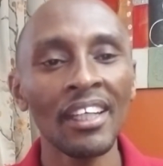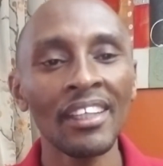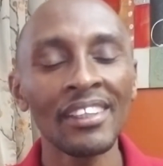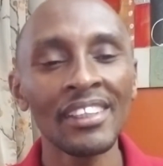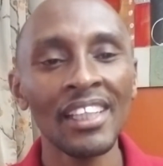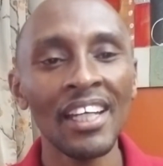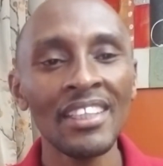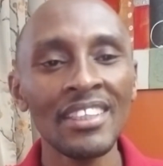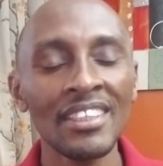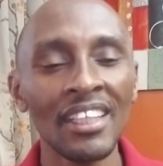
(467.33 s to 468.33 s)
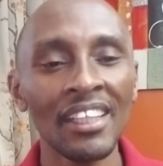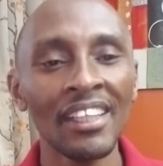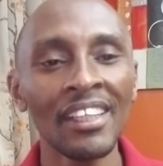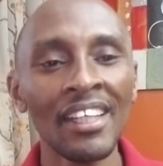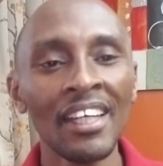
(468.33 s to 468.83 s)
discuss
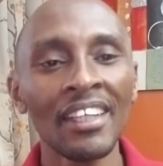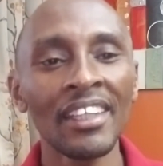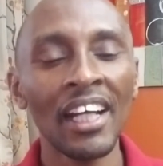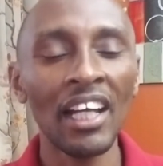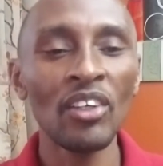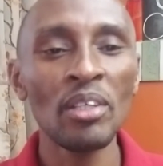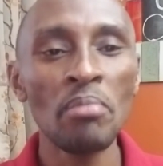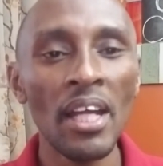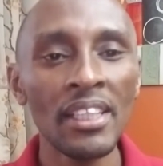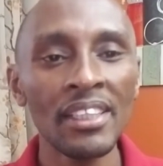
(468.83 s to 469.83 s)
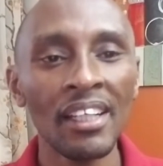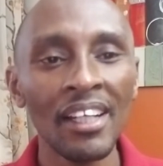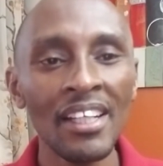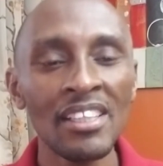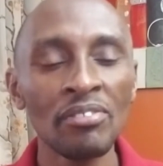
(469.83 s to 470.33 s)
the calorie burn in a
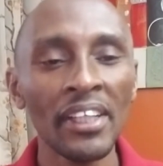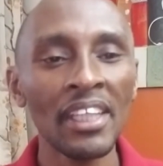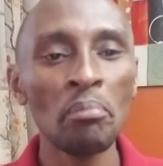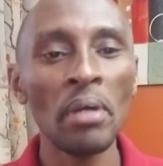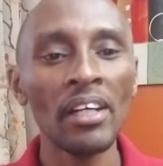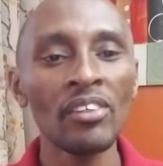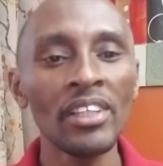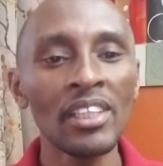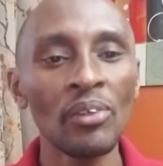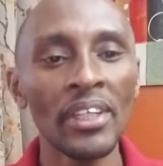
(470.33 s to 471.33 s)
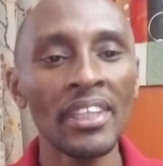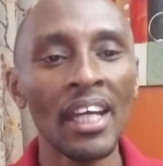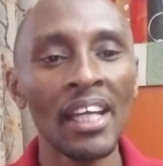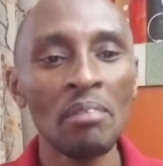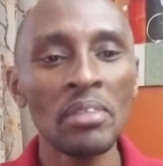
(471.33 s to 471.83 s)
run. In fact, they are paranoid when their
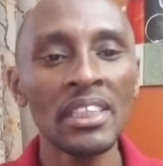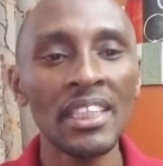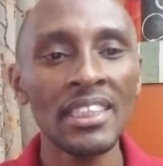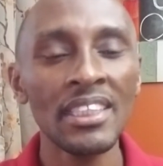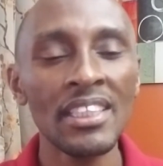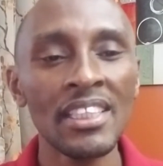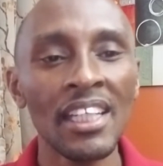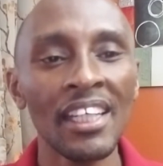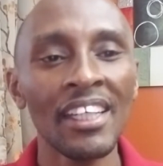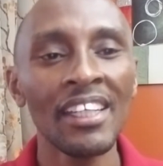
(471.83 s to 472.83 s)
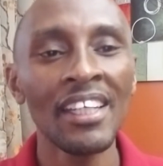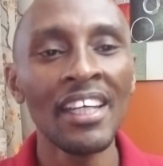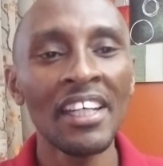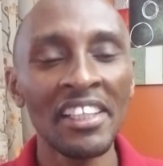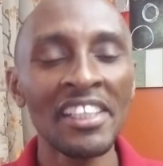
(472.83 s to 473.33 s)
Garmin doesn't
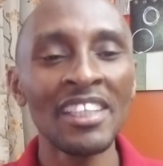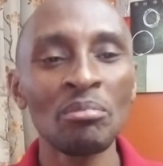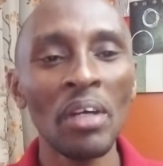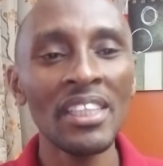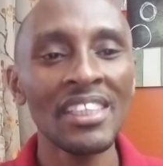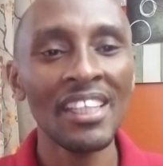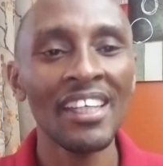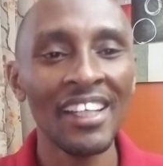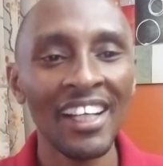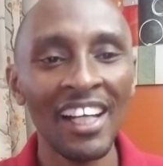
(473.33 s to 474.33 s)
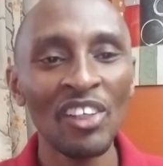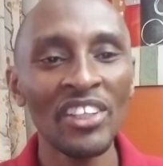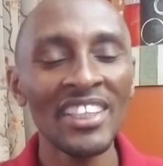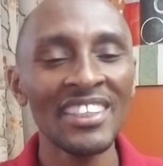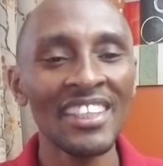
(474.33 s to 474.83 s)
read as much
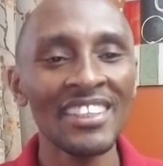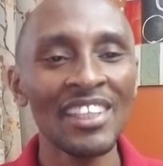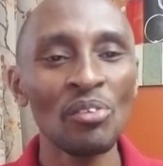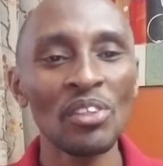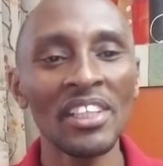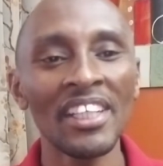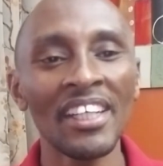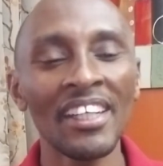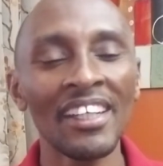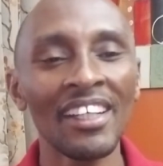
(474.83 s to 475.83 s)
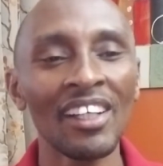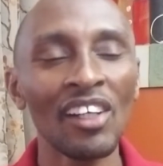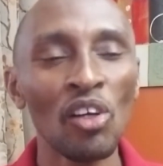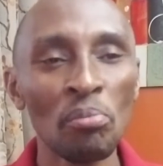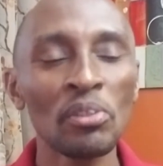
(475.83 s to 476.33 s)
calories as they would
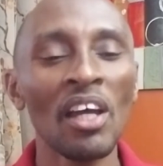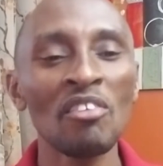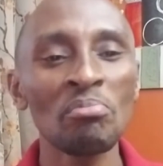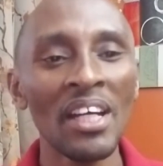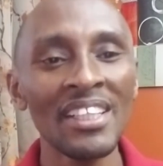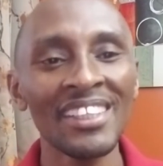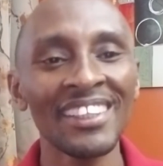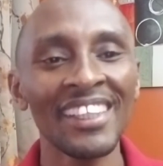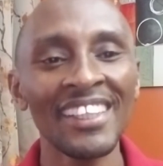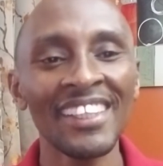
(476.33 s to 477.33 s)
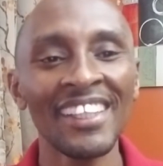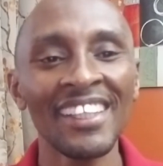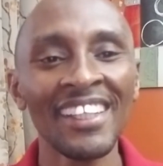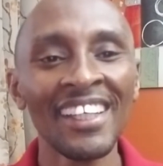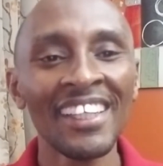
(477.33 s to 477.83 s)
hope to have burnt. Then
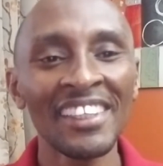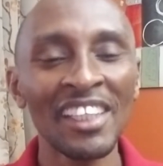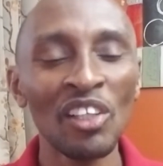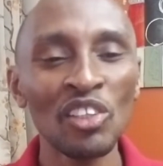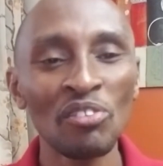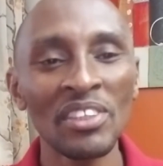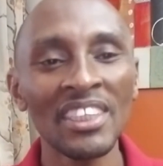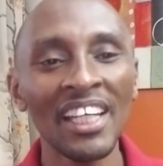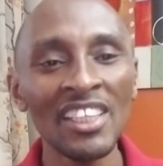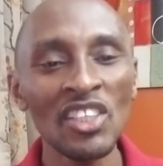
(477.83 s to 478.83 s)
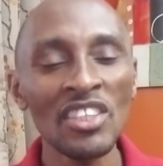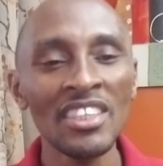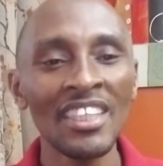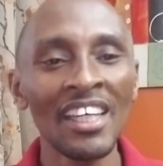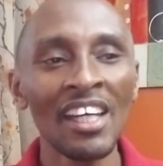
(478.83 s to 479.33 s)
there's a lot of
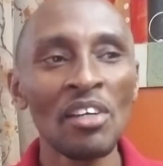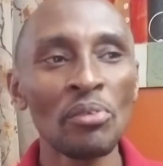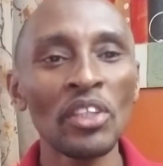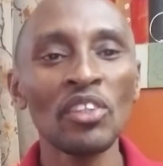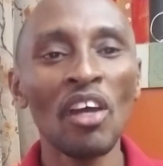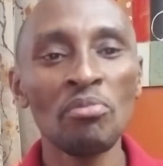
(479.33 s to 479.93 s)
discussions. We also have